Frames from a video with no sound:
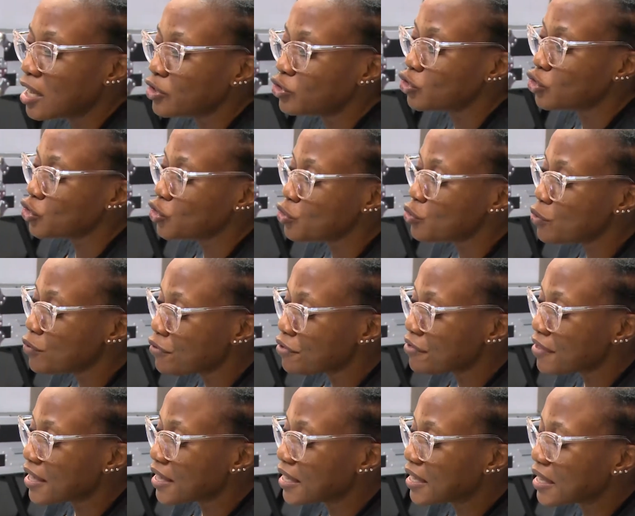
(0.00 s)
do you
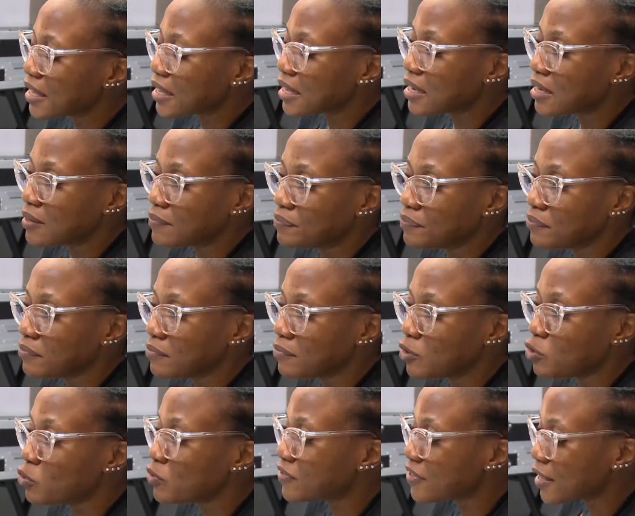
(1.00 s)
think
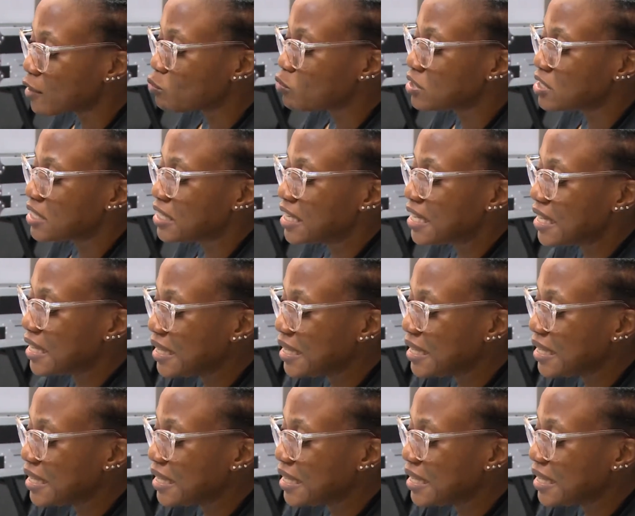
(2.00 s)
you say kuti